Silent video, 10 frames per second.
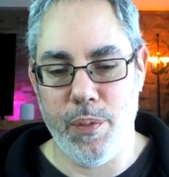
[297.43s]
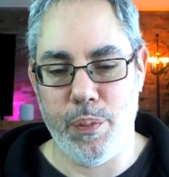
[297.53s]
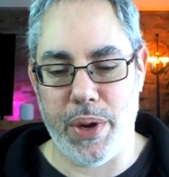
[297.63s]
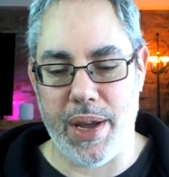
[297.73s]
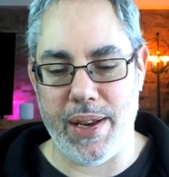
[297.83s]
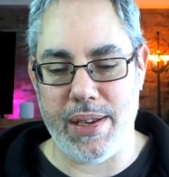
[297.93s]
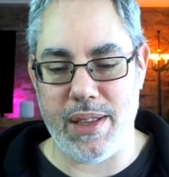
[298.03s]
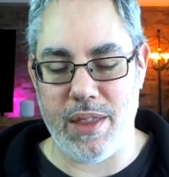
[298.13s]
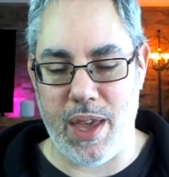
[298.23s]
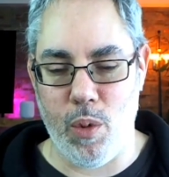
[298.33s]
But
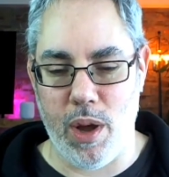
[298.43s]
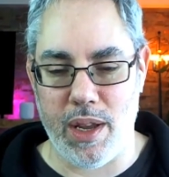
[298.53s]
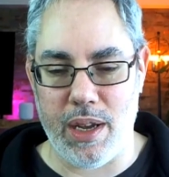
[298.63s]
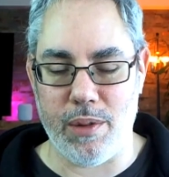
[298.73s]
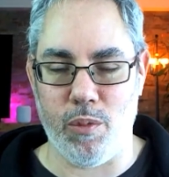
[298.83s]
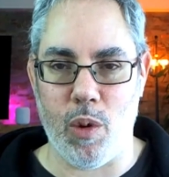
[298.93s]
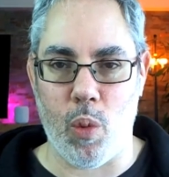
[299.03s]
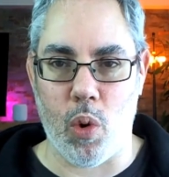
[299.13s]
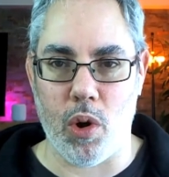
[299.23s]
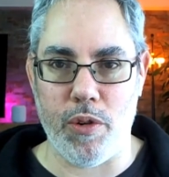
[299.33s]
they want to
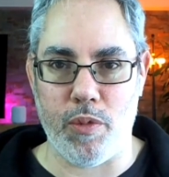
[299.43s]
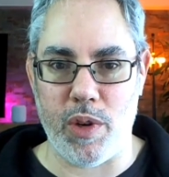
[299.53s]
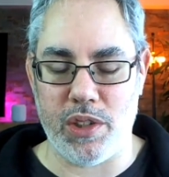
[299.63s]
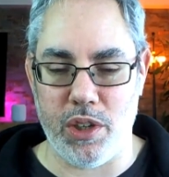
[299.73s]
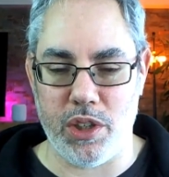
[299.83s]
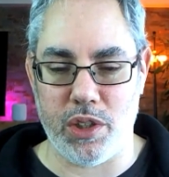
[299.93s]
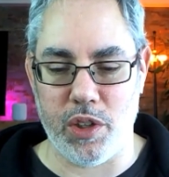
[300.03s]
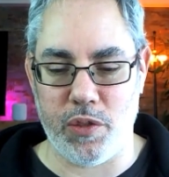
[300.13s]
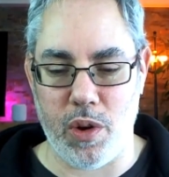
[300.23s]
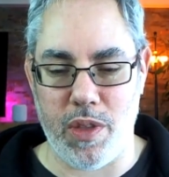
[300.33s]
reward researchers
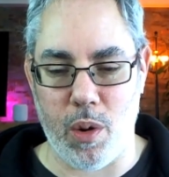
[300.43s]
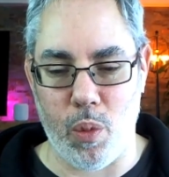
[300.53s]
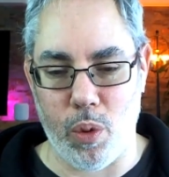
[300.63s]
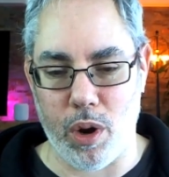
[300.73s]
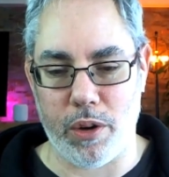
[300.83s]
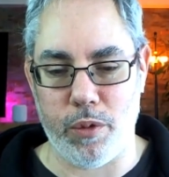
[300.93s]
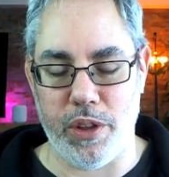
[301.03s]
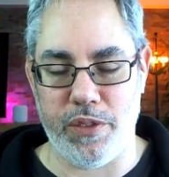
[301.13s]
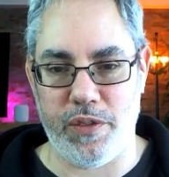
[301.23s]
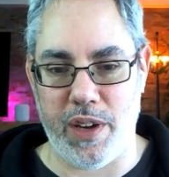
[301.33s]
for their work with
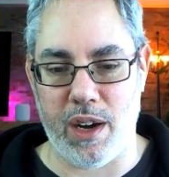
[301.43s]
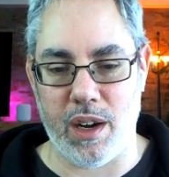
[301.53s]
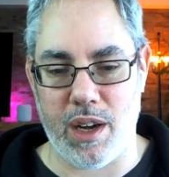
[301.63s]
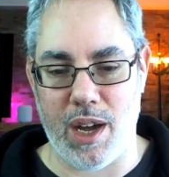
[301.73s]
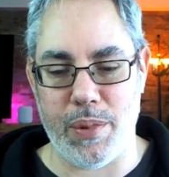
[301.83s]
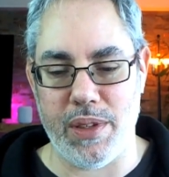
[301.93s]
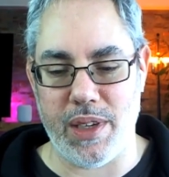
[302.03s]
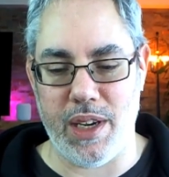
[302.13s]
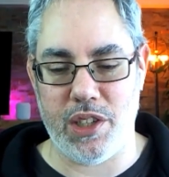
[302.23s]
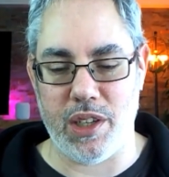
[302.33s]
fair
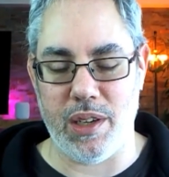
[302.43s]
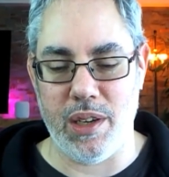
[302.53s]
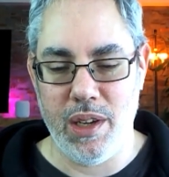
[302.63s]
compensation.